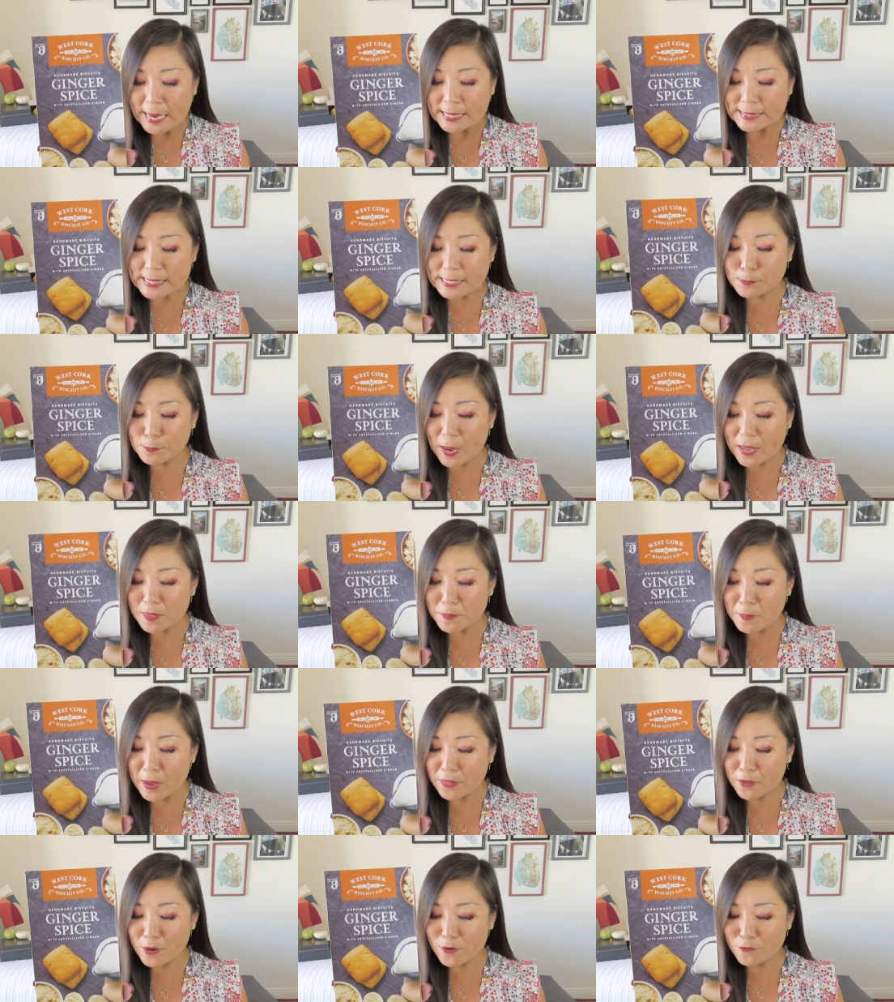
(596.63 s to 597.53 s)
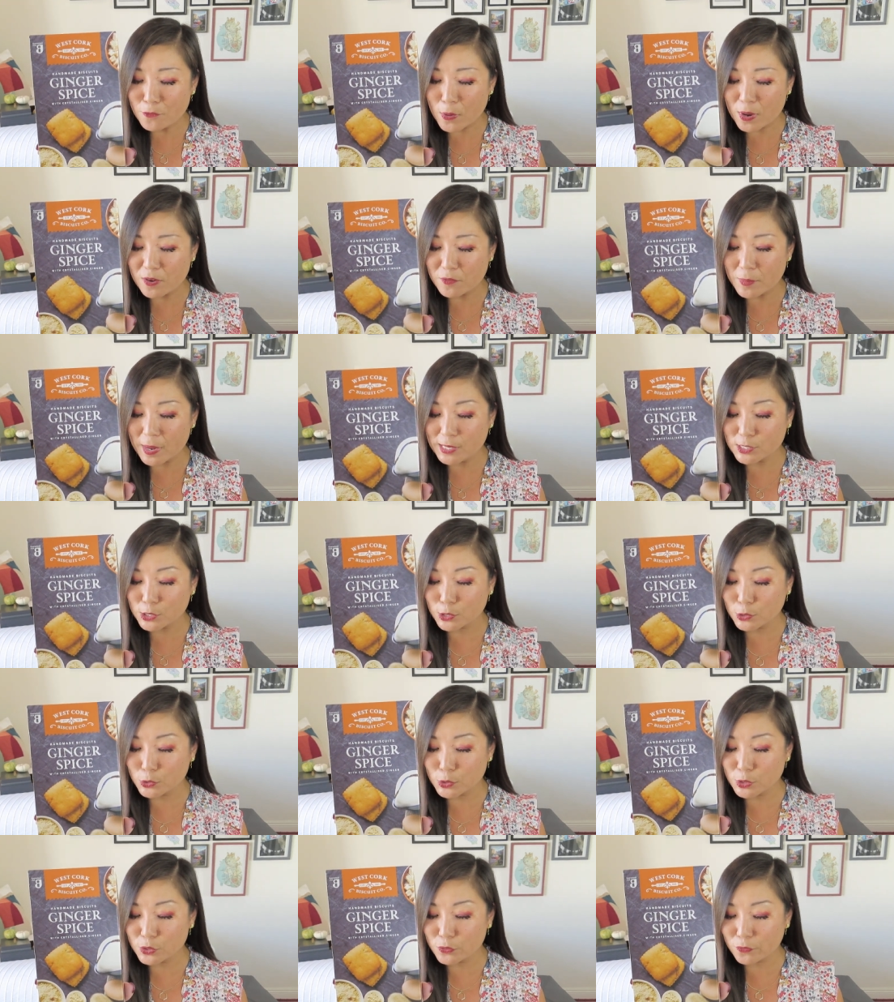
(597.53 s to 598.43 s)
says, by the mother of one of my
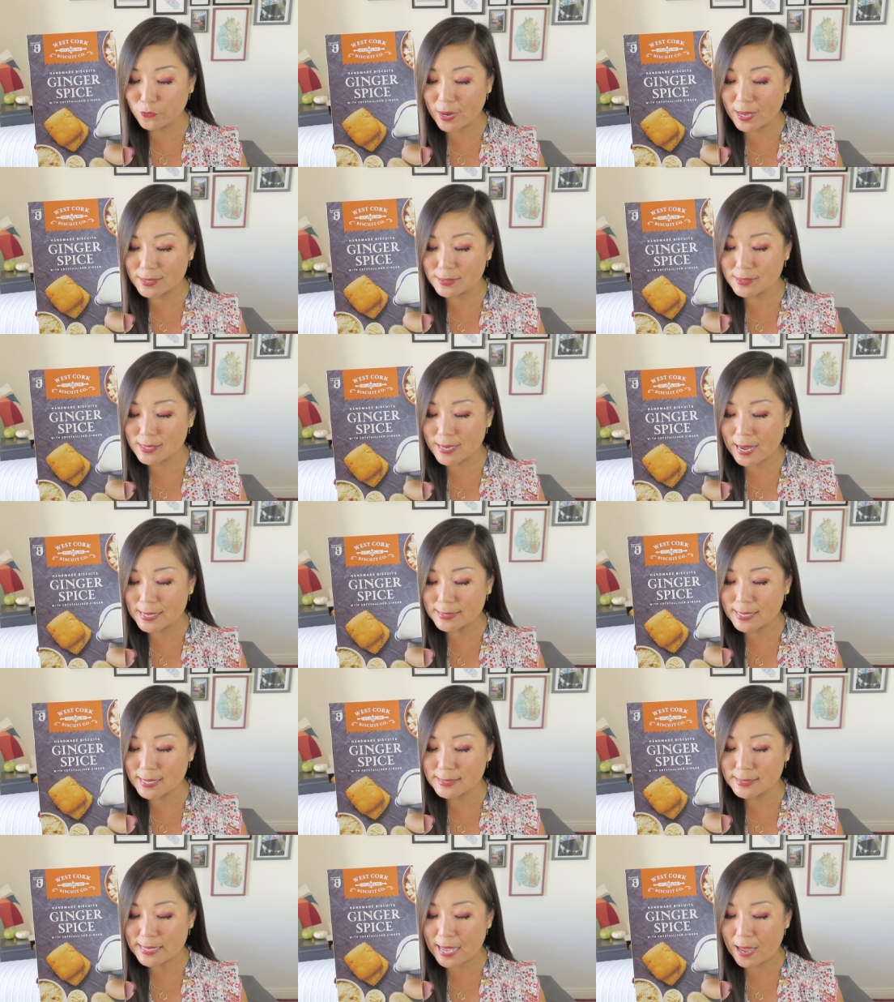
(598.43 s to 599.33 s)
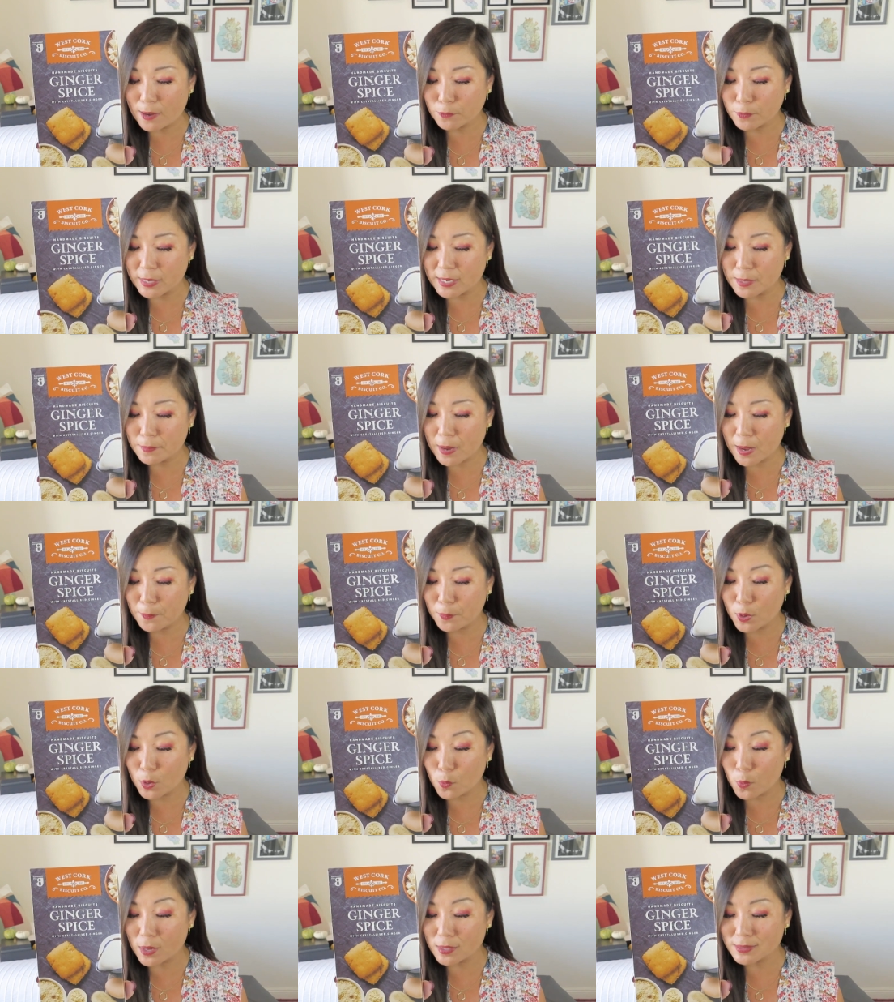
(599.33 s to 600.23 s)
children's friends, and as I sat reading my
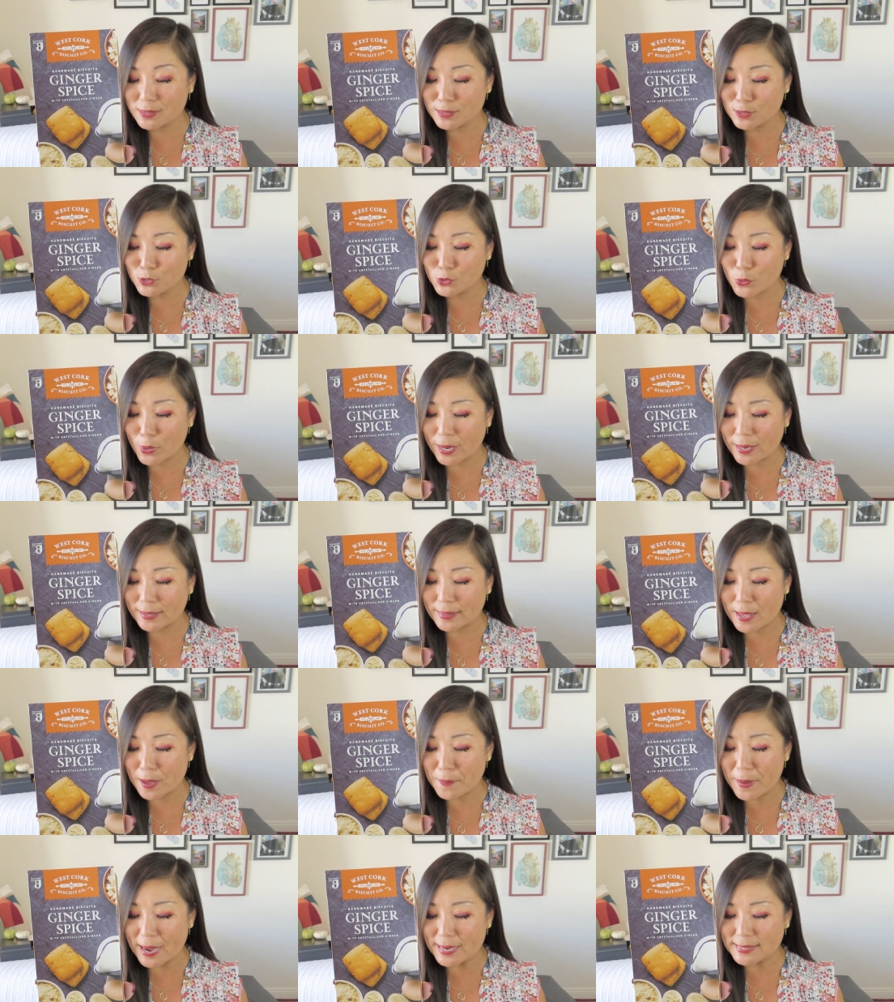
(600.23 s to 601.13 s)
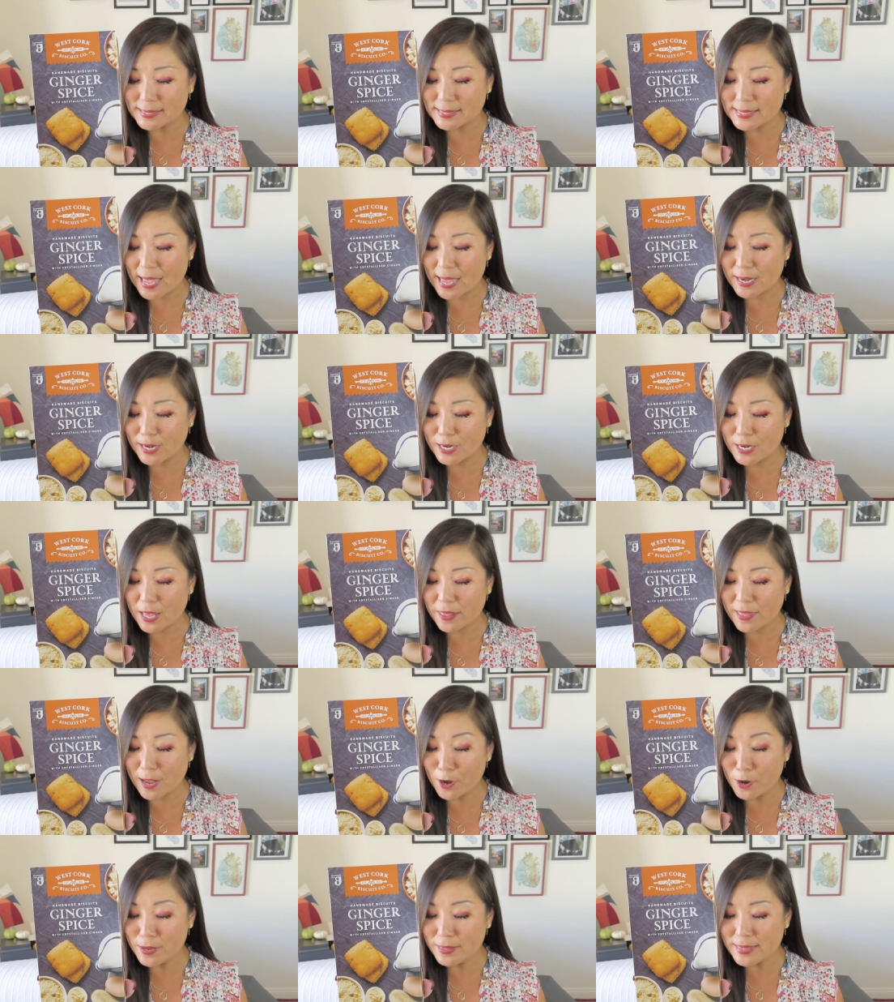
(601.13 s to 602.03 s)
book whilst enjoying them, I decided
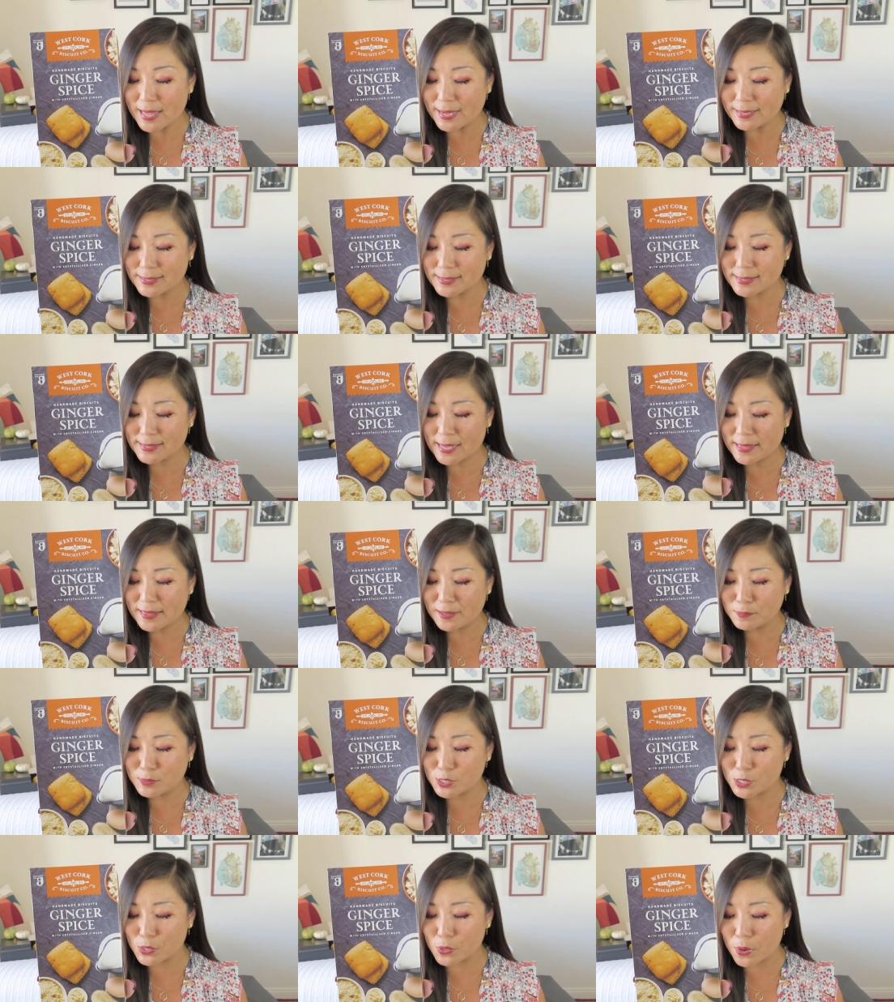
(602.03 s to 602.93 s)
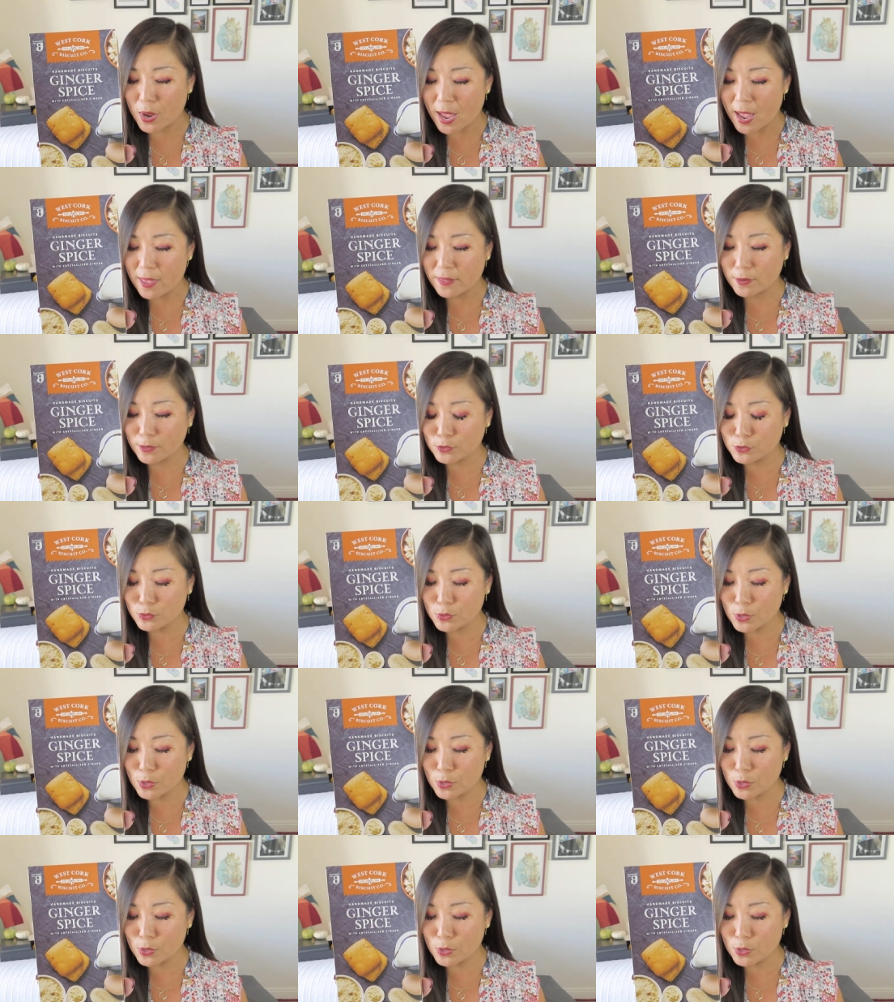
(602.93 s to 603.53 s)
there and then to send them to you. There is